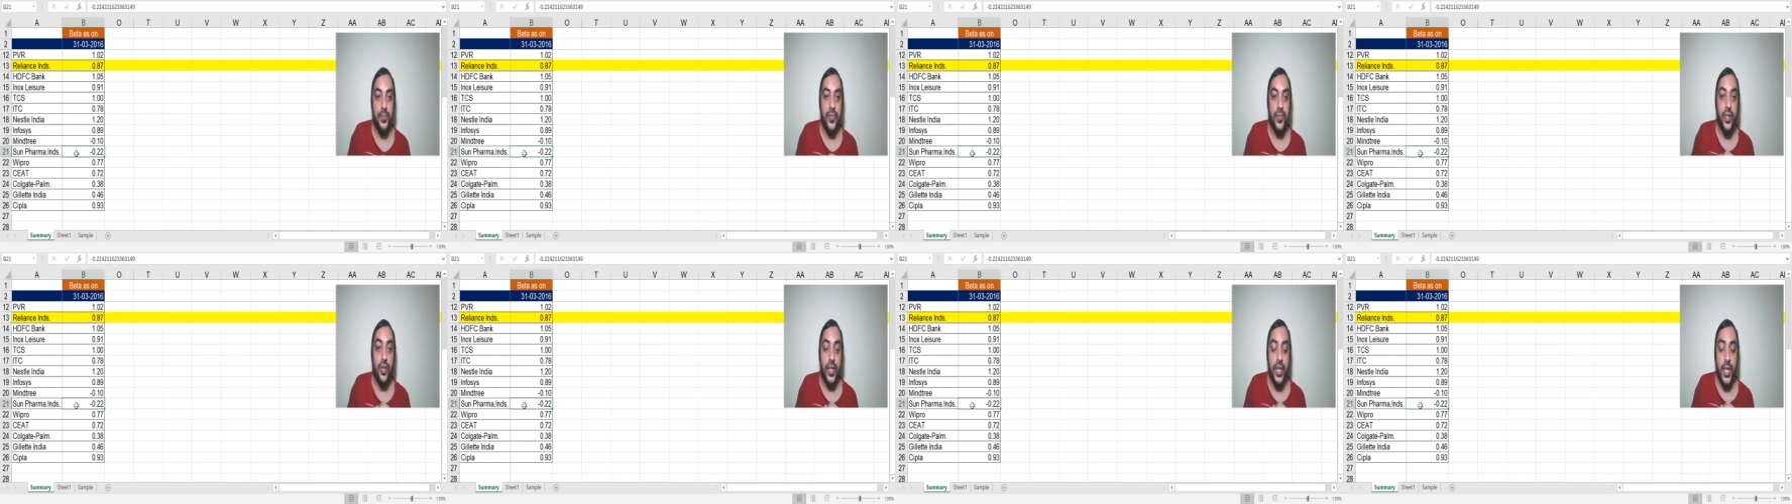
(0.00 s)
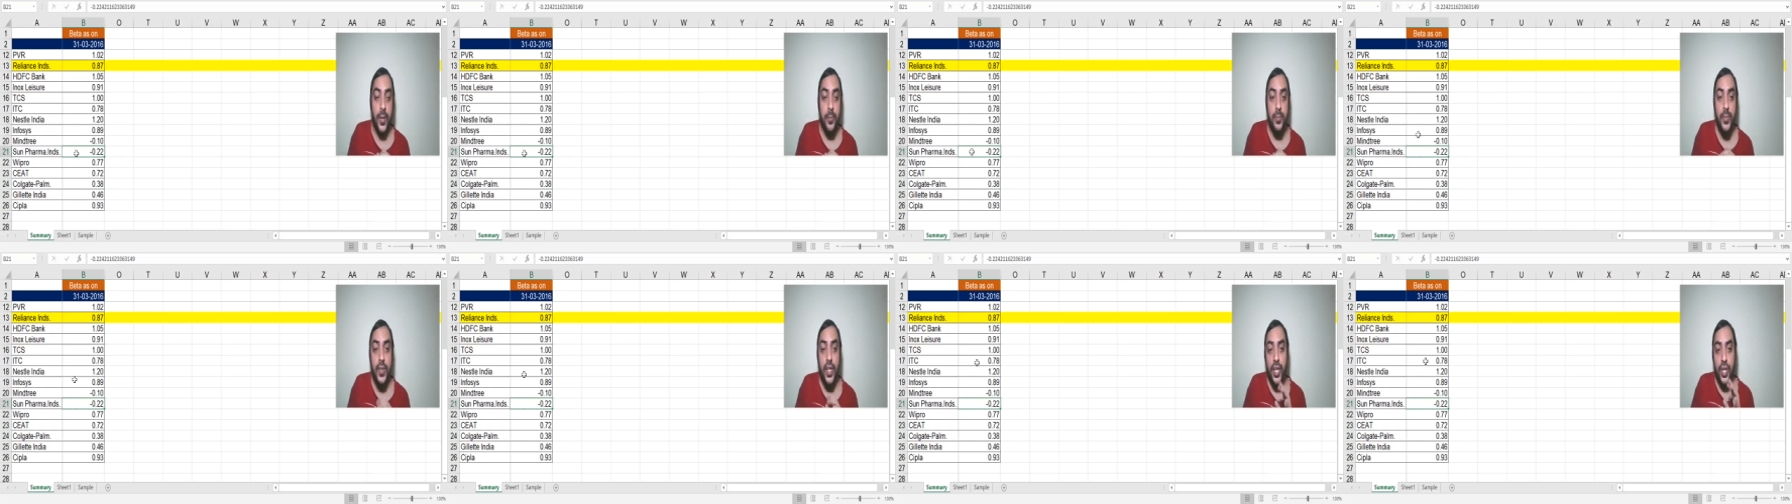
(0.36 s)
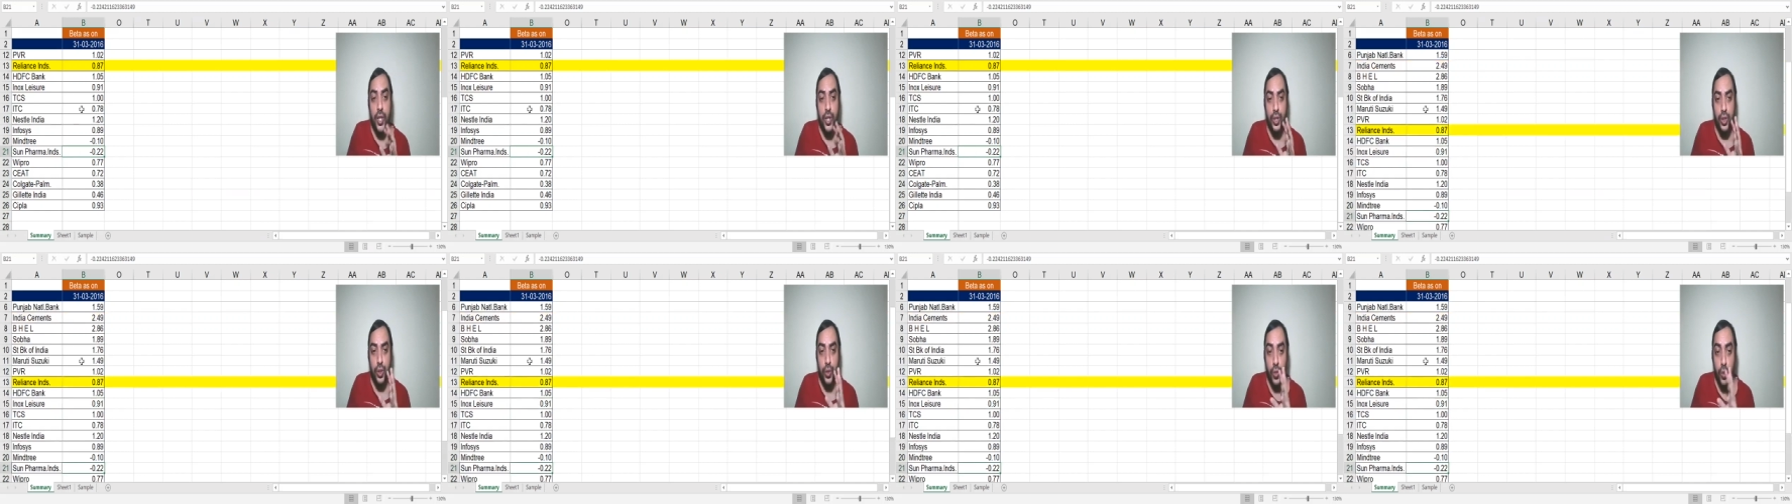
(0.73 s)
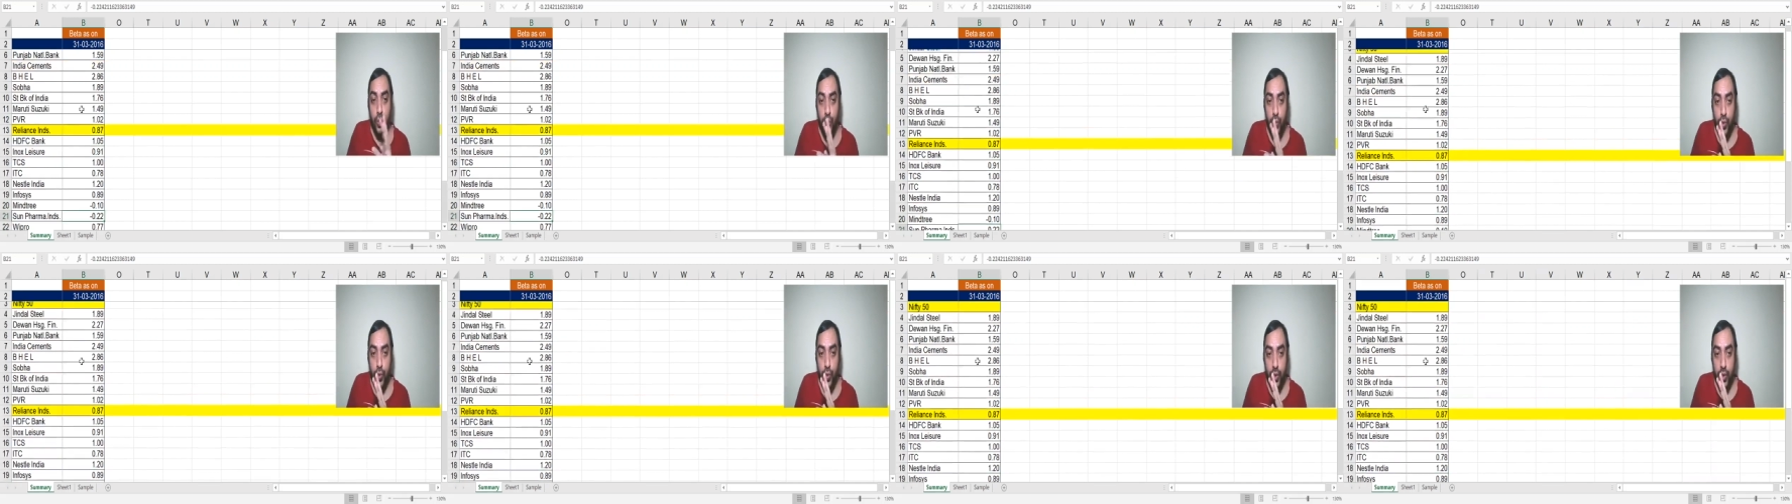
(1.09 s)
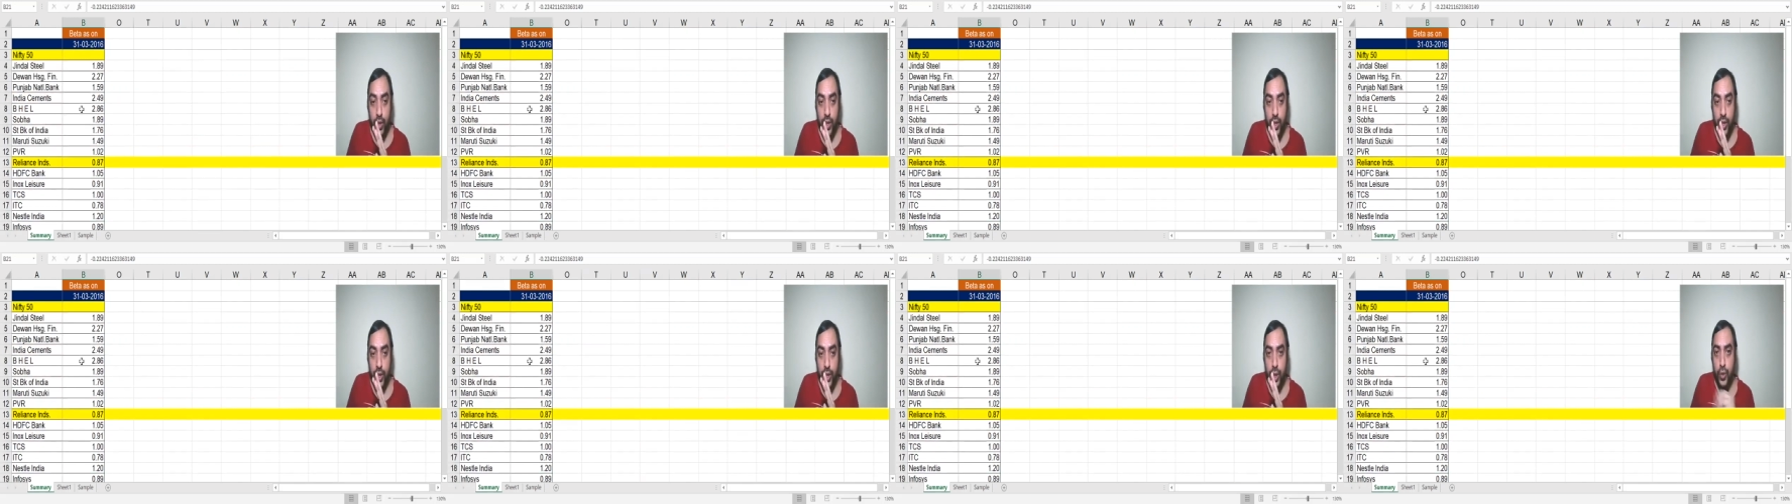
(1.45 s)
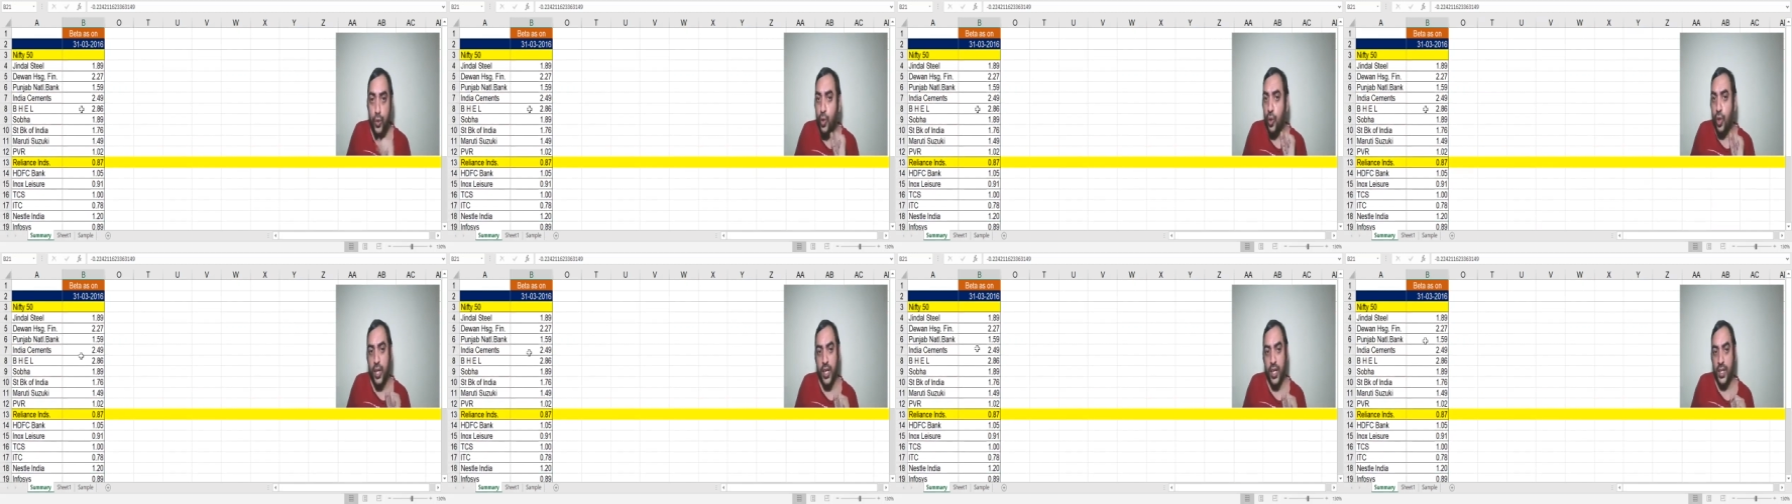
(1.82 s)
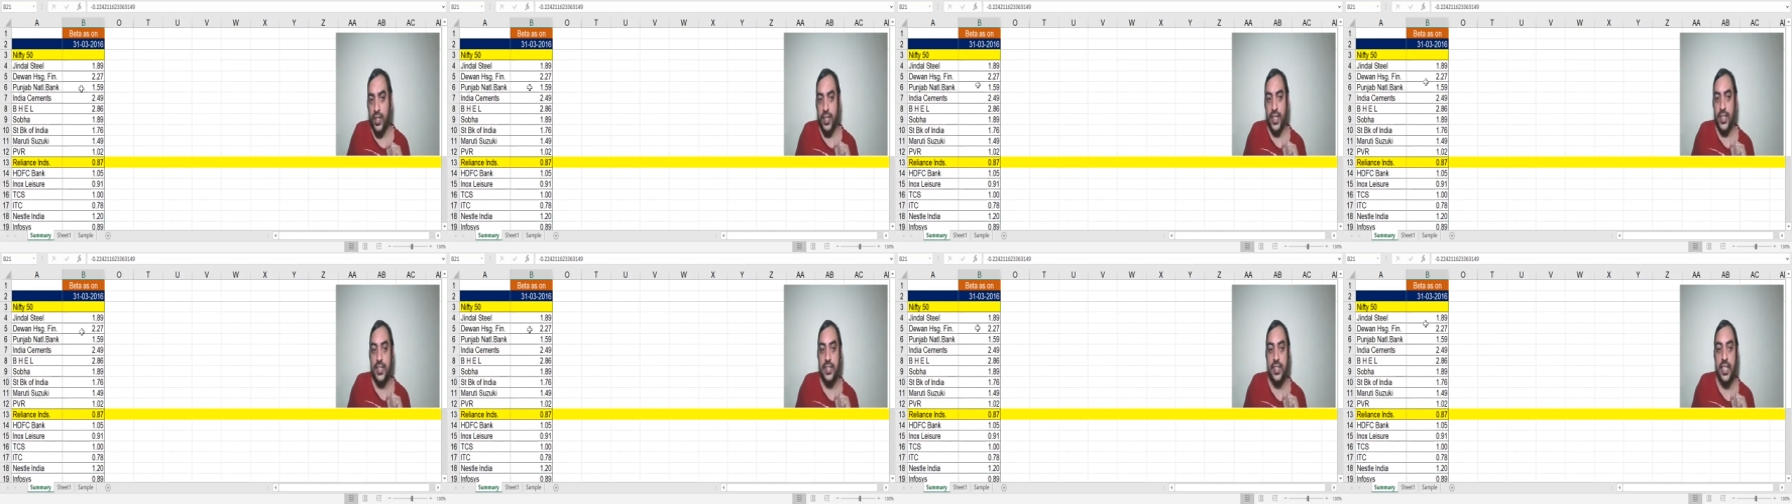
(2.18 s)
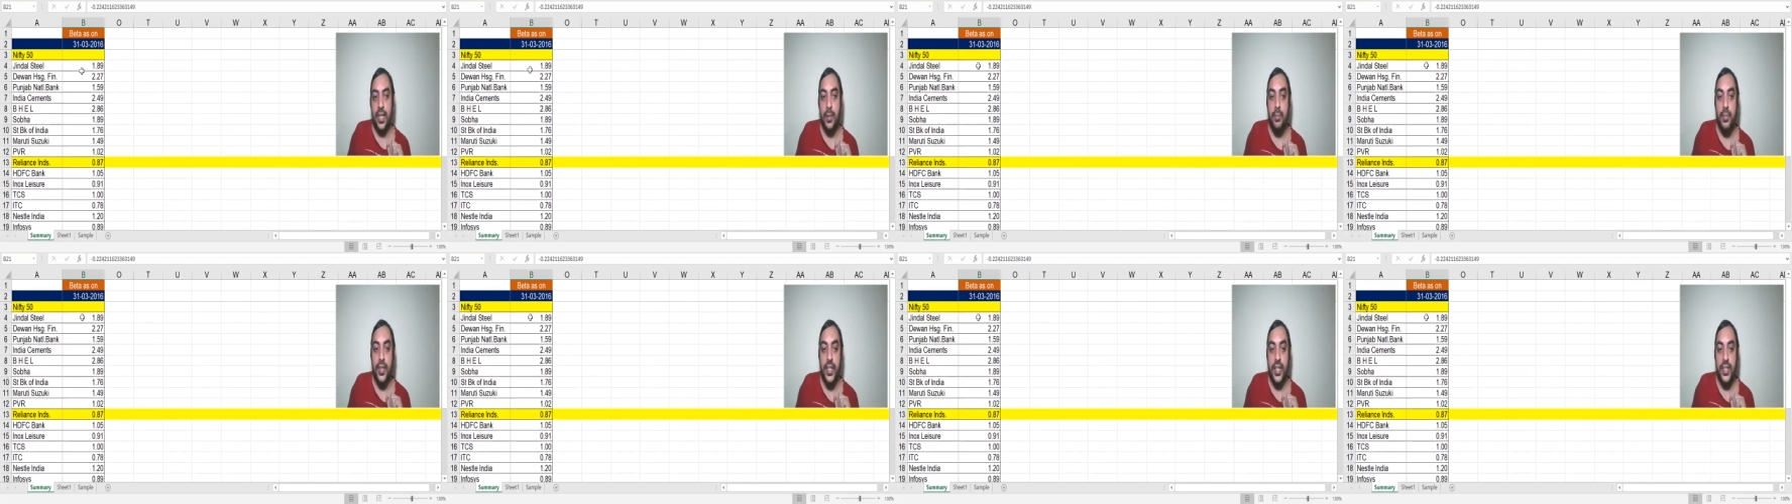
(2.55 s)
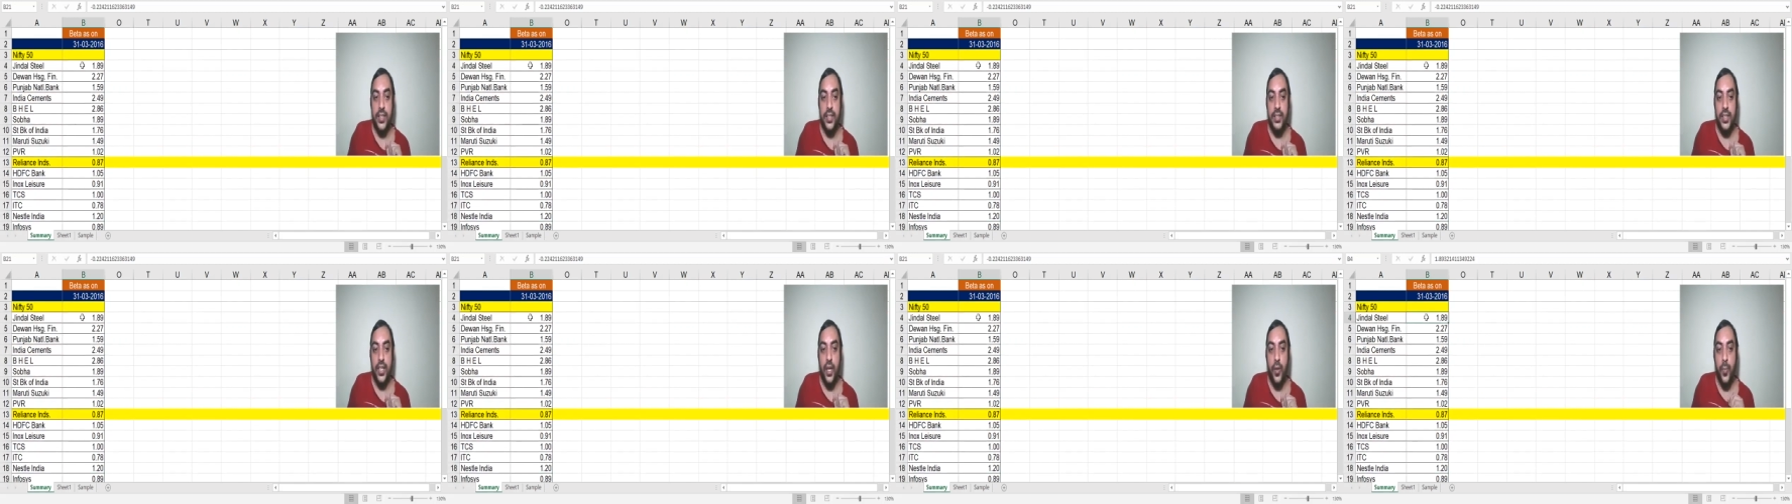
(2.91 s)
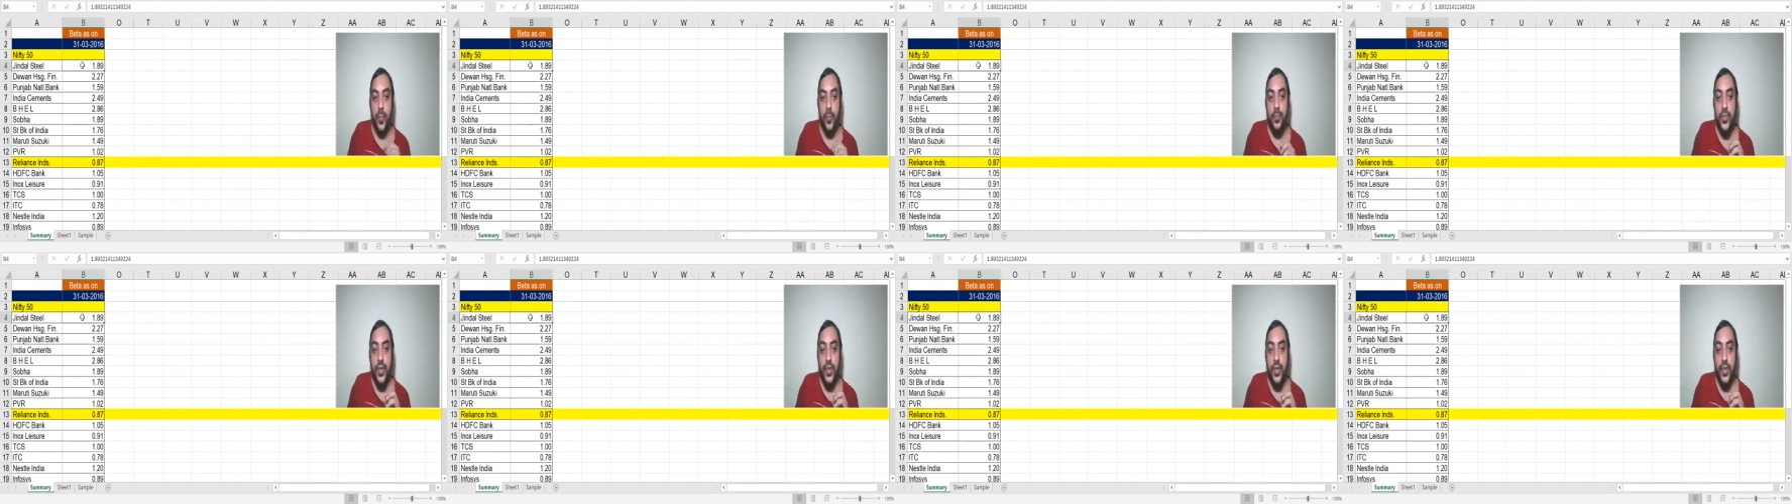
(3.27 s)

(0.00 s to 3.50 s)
Okay, so you look at these companies now.